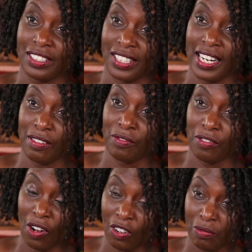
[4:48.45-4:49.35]
The state
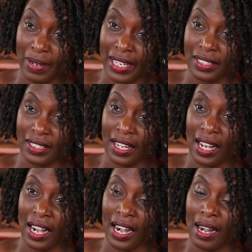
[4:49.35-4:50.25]
involvement
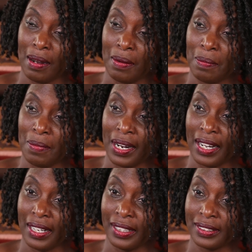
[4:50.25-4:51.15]

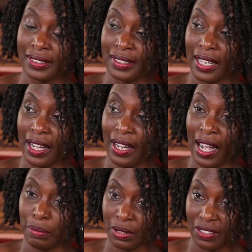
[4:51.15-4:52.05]
is
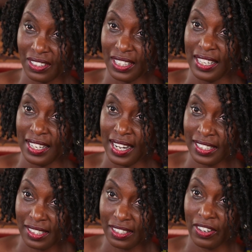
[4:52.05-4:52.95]
absolutely
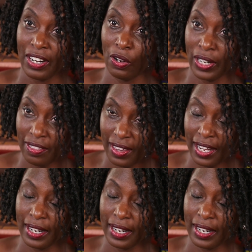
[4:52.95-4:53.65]
necessary in